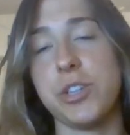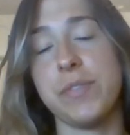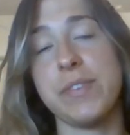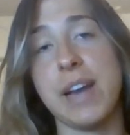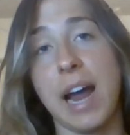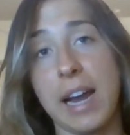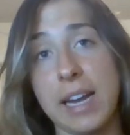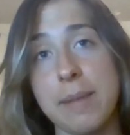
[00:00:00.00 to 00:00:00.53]
you have
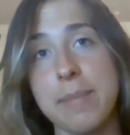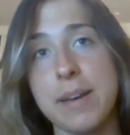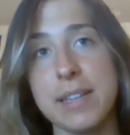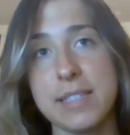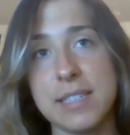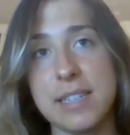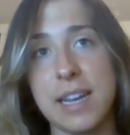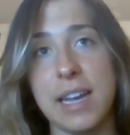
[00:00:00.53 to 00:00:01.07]
90
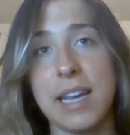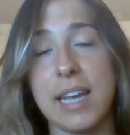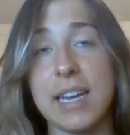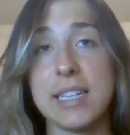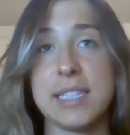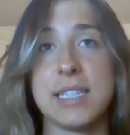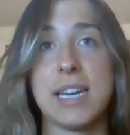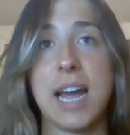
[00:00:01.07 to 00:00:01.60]
minutes to take, and
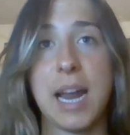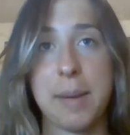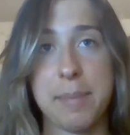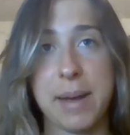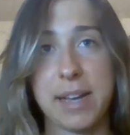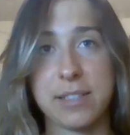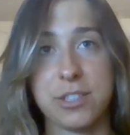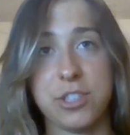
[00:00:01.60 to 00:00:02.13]
it's nine
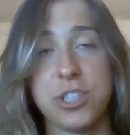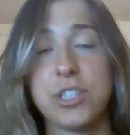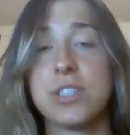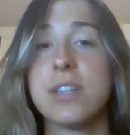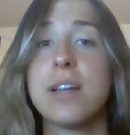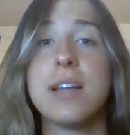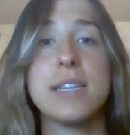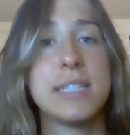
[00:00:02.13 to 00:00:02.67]
passages,